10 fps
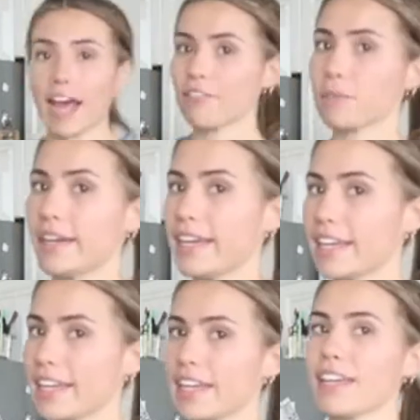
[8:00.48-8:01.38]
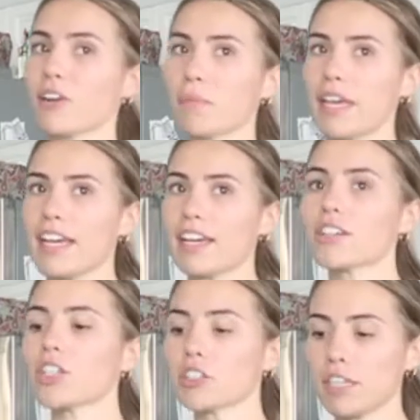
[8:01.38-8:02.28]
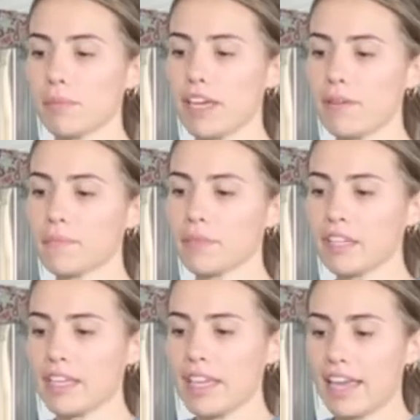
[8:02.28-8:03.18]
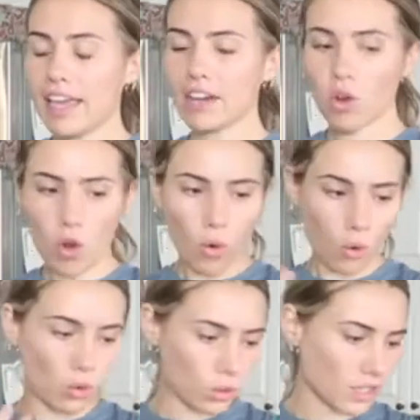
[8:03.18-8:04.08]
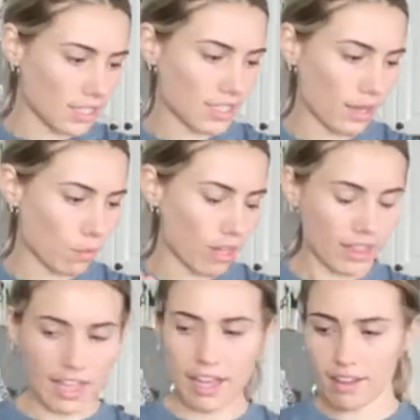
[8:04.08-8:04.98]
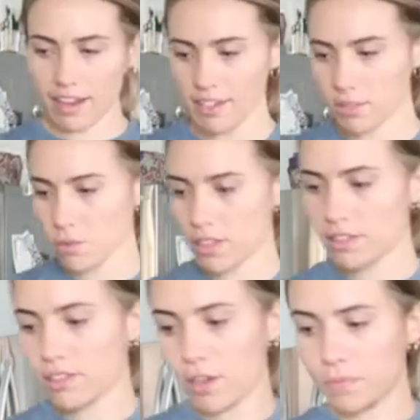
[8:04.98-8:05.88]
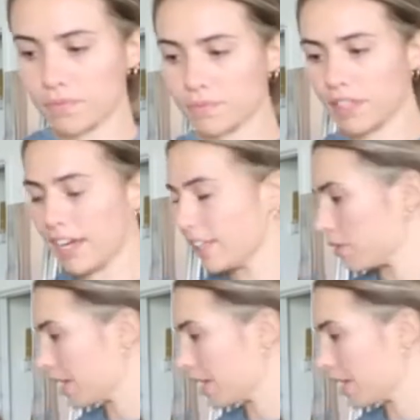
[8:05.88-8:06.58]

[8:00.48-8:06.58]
half a banana in, it'll make it creamy and cold the same way that ice whipped. So highly